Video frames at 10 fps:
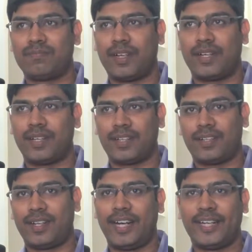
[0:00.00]
But
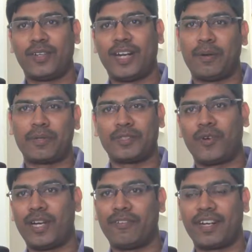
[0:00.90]
80 to 90%
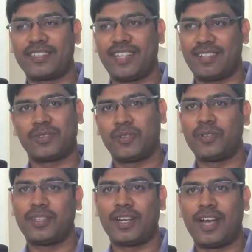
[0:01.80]
quality work is there,
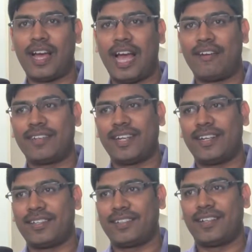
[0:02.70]
good having
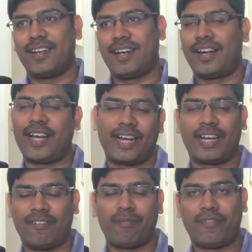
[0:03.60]
that. And I
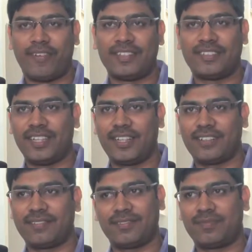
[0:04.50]
can refer my friends here.
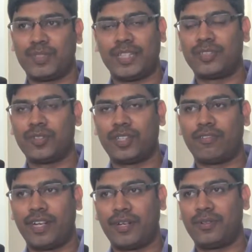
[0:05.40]
Those
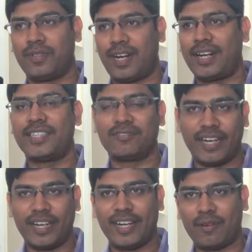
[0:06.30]
are very good. And it's
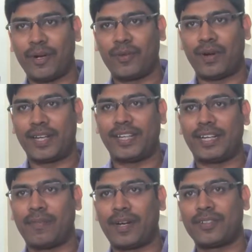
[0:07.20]
very nearby to Manata
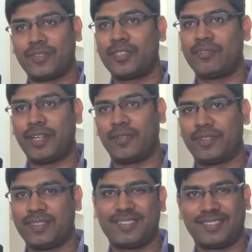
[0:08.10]
Tech Park, so it's very good.
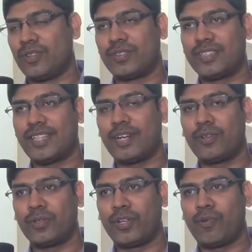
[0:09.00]
Oh, this I
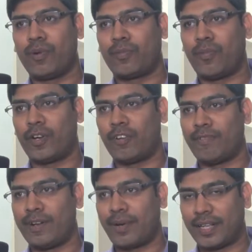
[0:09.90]
got to know about one
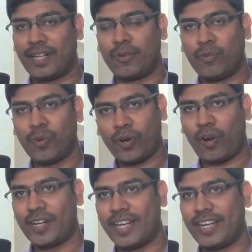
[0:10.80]
of my brother who
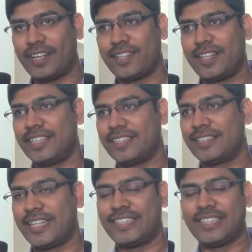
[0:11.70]
booked already here. He's
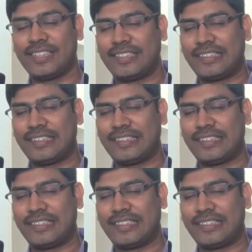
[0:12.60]
in his